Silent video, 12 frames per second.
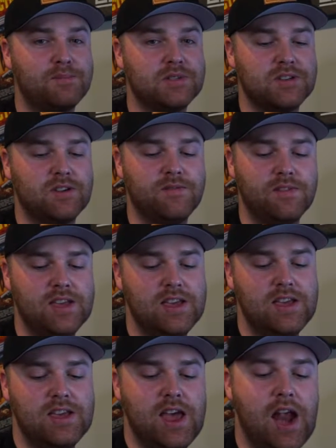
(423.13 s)
So
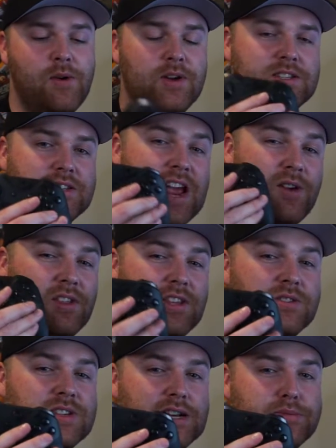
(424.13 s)
anyways, you can't really
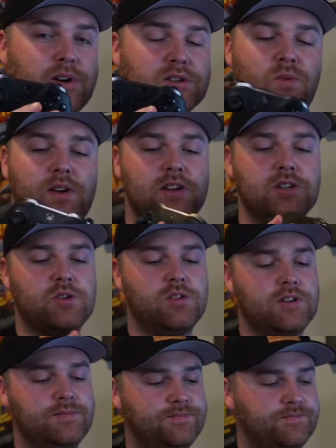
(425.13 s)
use an Xbox One
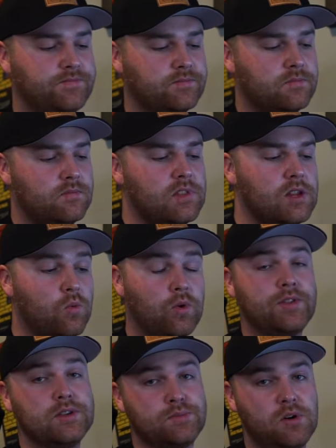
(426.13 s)
controller with
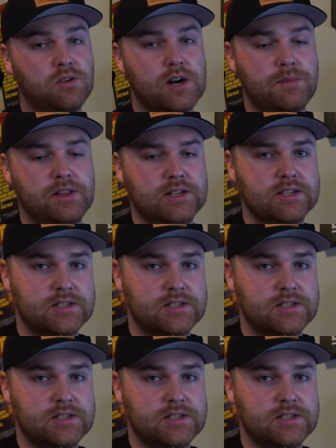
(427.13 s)
this program, at least.